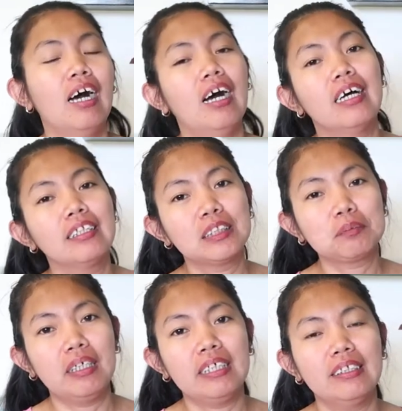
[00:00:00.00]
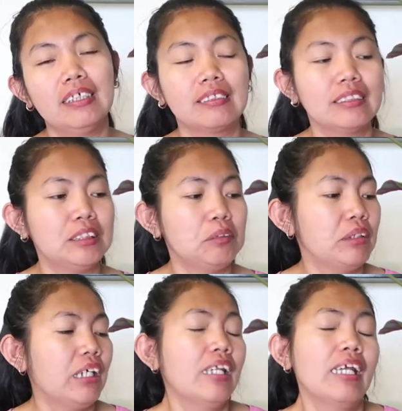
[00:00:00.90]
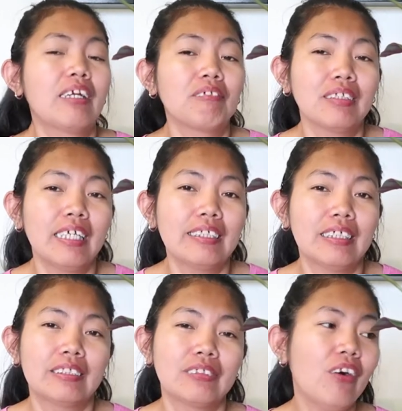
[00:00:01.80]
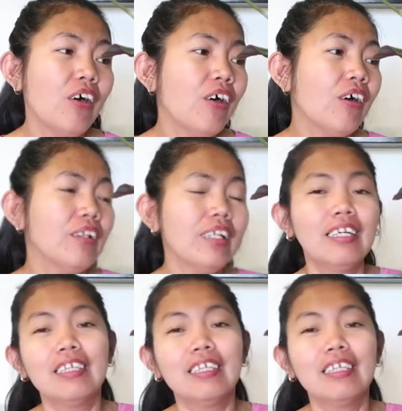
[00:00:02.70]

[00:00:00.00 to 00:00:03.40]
uh, despite not receiving a lot of light at all.